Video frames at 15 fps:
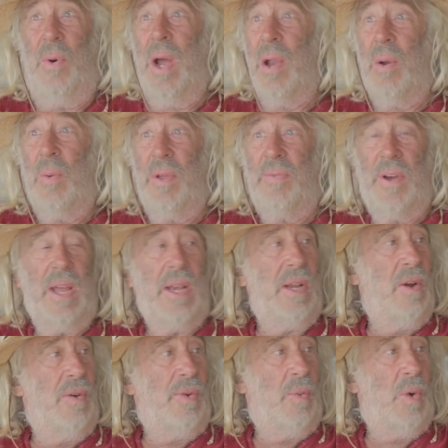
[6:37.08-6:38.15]
Why are we
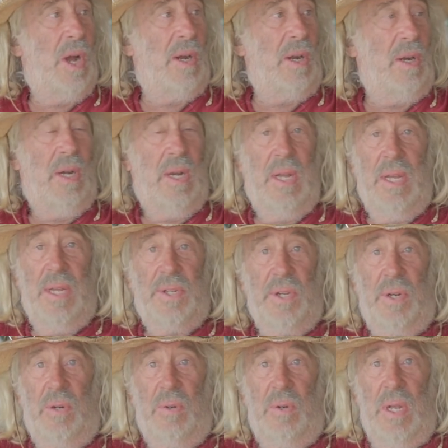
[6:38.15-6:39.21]
fighting over water?
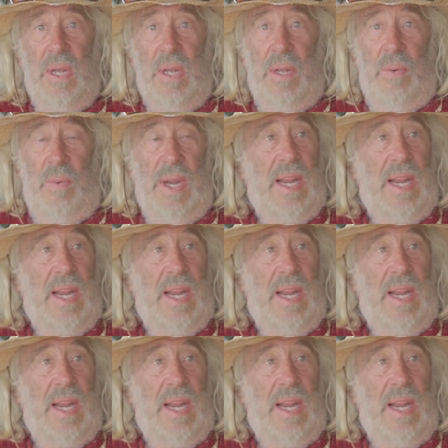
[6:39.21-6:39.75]
So we